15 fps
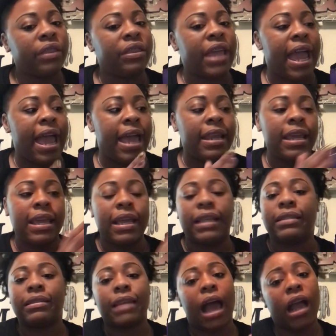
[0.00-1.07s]
that
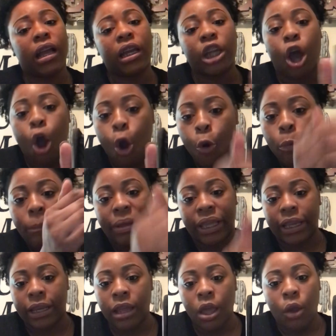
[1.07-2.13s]
is not going to
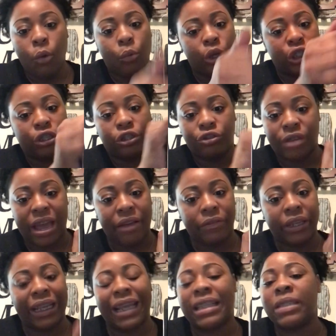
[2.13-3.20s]
open when you're
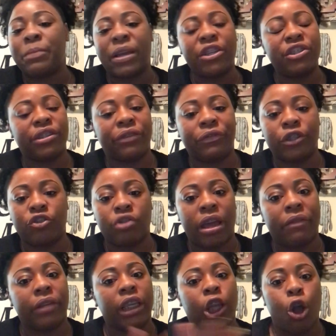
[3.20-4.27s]
traveling, especially if you're
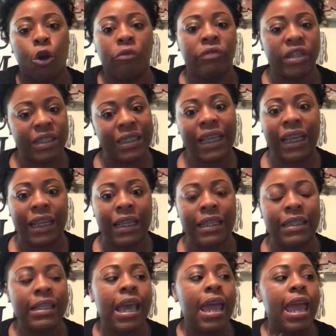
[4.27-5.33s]
traveling
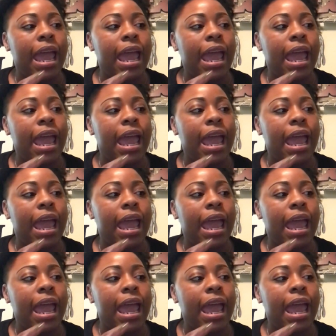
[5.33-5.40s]
overseas.